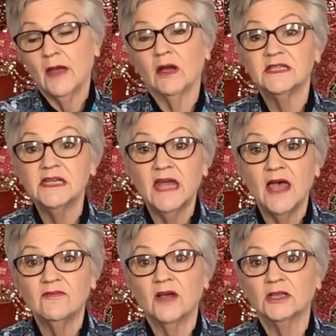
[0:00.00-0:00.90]
I did
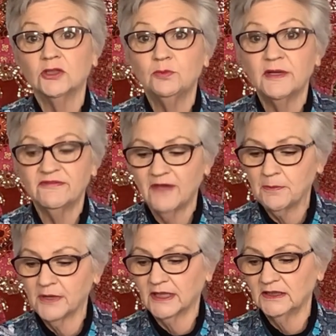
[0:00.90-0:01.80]
have a little bit of
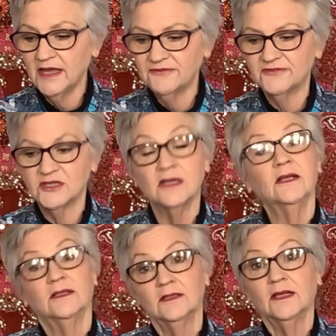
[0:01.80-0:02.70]
fabric left,
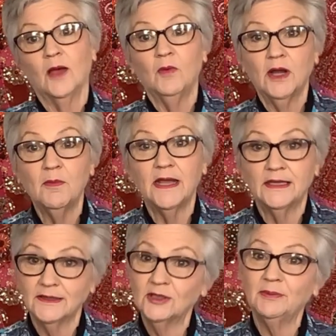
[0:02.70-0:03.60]
and when I mean a
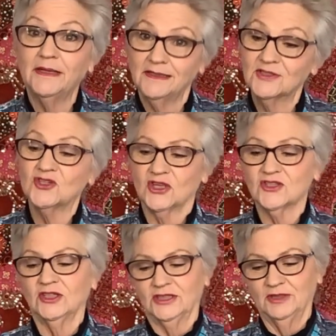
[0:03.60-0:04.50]
little bit, just a
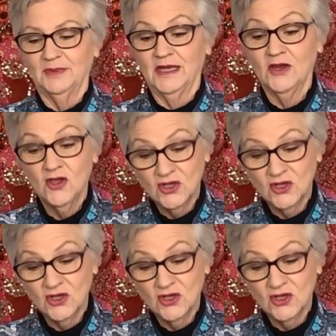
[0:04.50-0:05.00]
little bit.